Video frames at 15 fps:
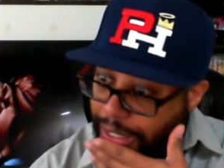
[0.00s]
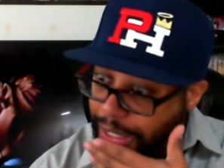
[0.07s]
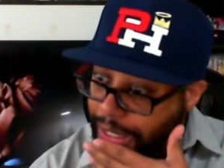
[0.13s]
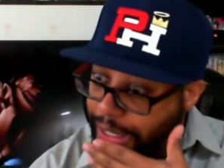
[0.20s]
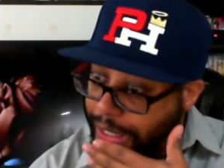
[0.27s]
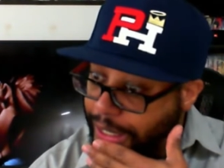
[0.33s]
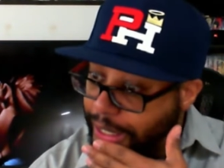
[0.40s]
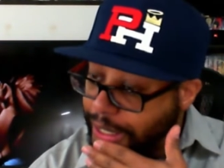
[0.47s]

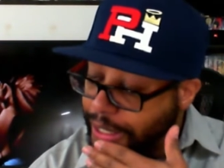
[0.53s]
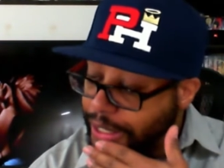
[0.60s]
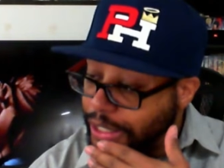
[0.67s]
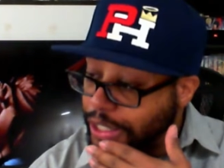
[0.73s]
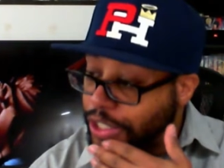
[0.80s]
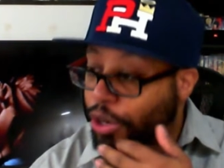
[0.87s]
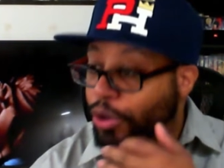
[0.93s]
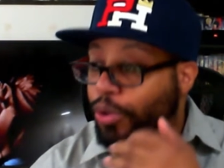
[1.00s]
Uh,
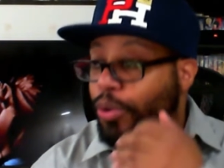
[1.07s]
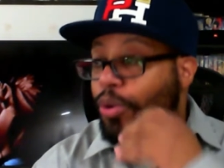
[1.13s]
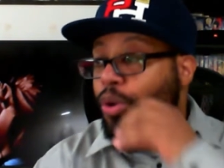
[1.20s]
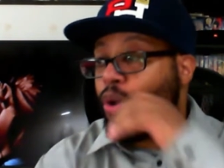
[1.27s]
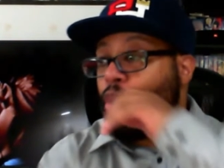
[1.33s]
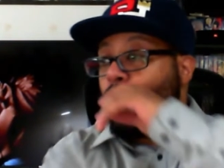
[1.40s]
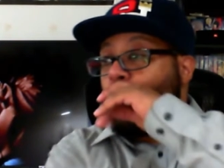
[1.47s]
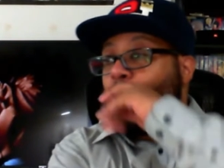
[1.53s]
so
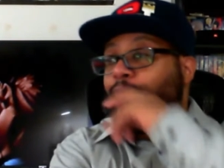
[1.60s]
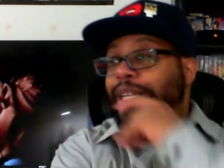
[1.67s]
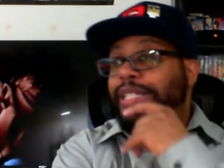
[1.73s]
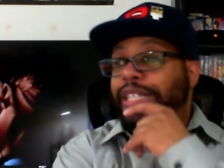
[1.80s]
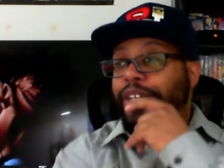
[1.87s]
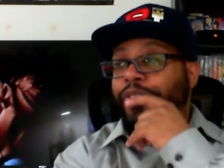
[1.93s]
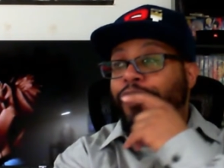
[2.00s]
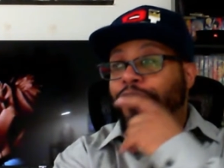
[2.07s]

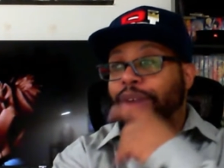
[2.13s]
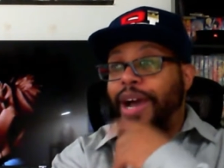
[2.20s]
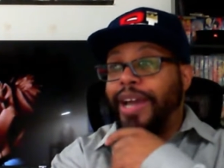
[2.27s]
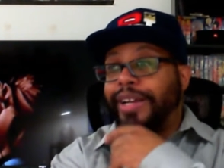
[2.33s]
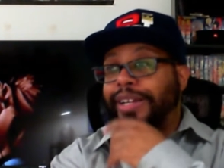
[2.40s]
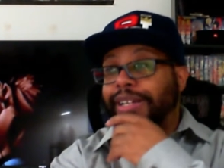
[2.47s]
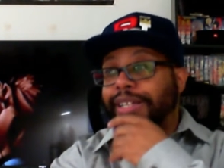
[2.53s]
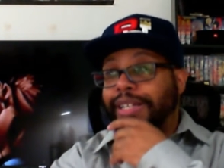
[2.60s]
once he
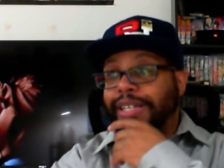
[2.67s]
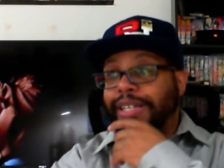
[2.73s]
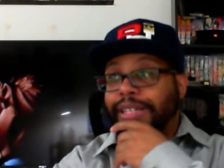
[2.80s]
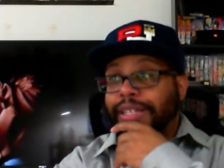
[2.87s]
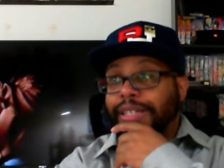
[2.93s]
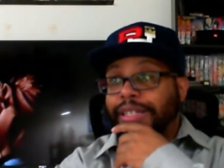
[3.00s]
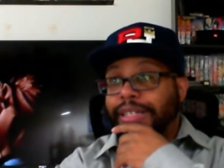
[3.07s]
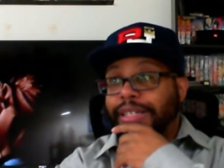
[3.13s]

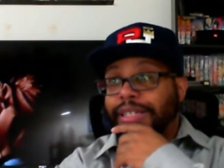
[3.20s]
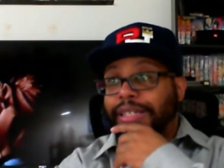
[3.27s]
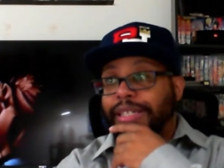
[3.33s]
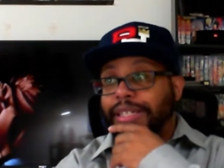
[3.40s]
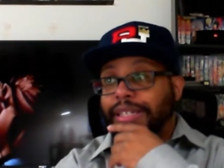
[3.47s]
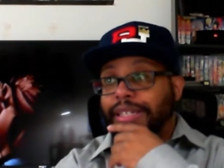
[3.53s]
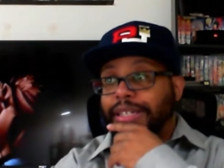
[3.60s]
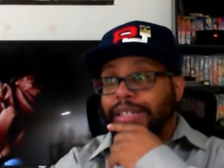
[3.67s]
finally,
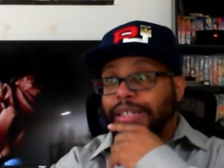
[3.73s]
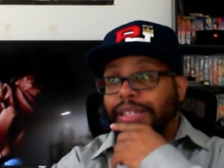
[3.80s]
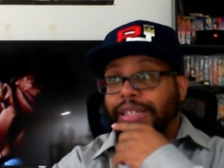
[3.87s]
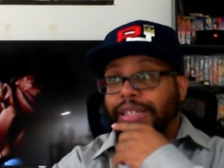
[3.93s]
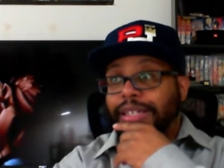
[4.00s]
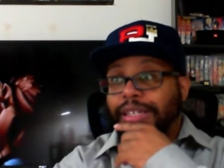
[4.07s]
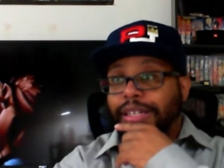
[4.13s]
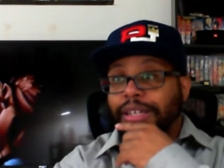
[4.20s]

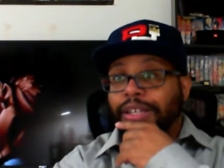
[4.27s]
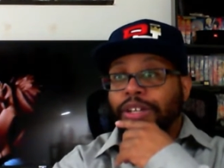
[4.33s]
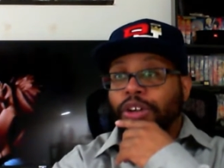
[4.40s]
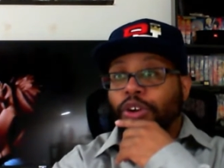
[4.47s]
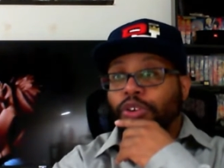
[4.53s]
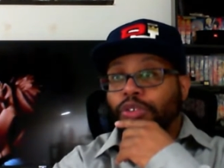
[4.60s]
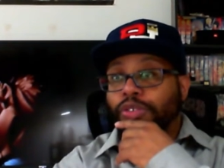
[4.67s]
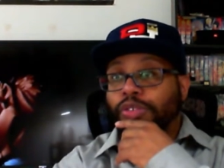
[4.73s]
you
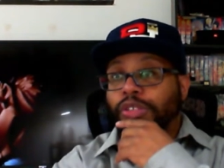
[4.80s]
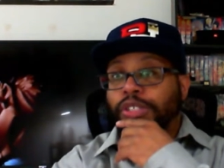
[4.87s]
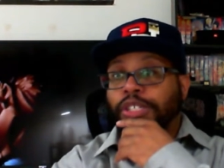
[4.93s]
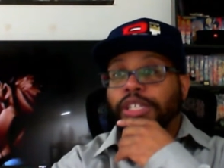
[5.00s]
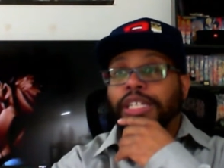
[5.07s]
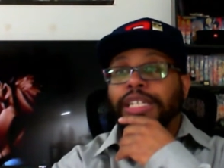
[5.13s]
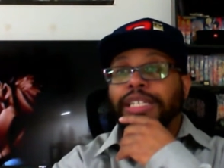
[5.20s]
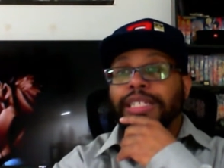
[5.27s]
know,
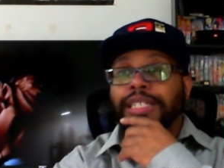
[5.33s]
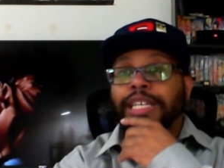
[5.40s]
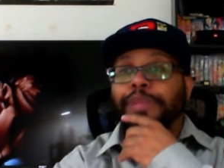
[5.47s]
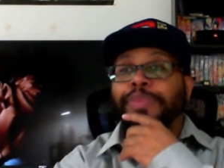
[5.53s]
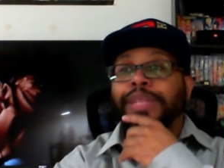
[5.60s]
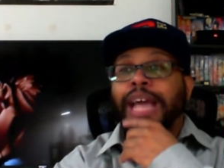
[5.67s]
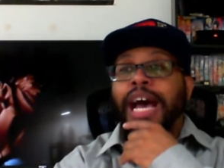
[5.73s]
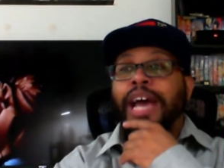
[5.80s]
took his
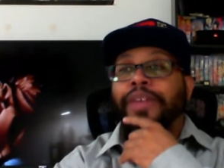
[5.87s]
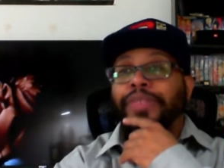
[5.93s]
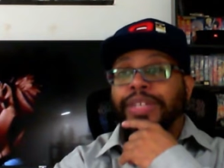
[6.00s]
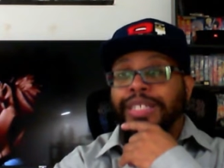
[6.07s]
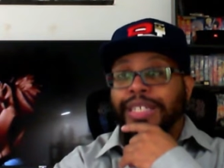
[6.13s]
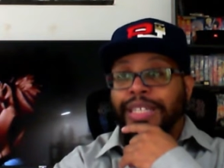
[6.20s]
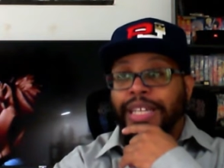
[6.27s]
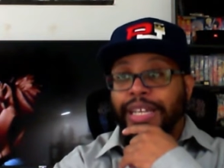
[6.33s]
deep dive
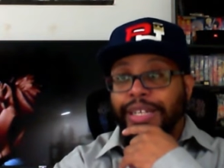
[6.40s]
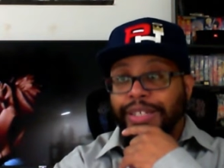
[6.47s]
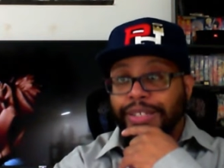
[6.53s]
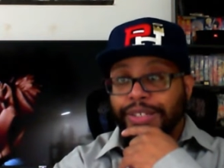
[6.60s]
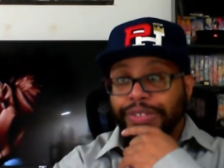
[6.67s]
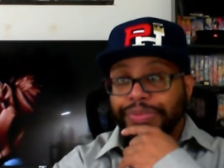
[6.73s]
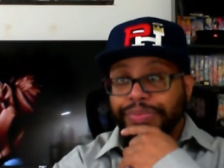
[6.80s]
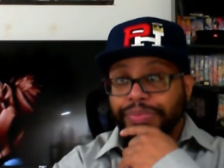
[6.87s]
into
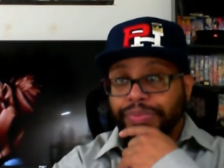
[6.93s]
things,